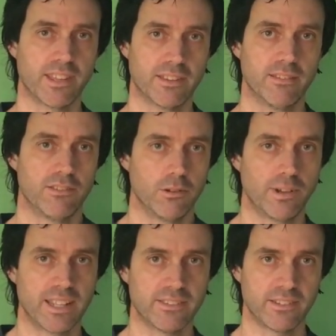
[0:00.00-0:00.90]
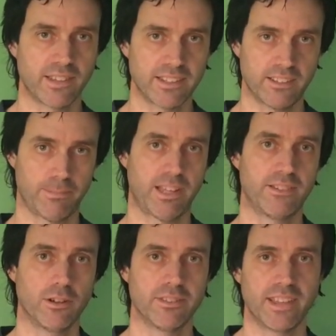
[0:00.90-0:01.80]
then do head to
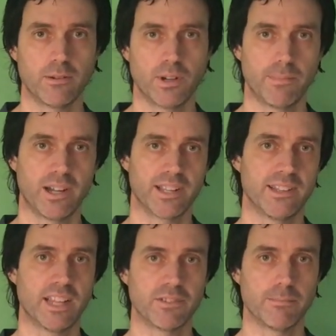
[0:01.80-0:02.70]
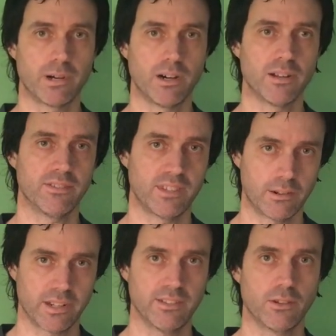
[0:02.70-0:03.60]
tennisplayer.net where my 11-part
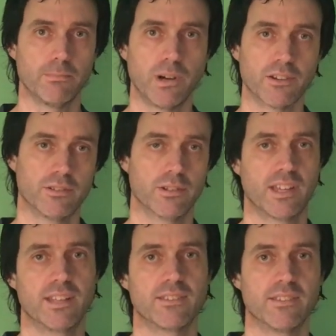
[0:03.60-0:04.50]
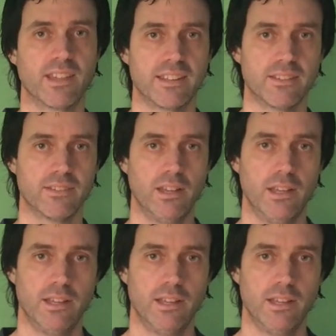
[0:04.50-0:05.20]
series on marginal gains and tennis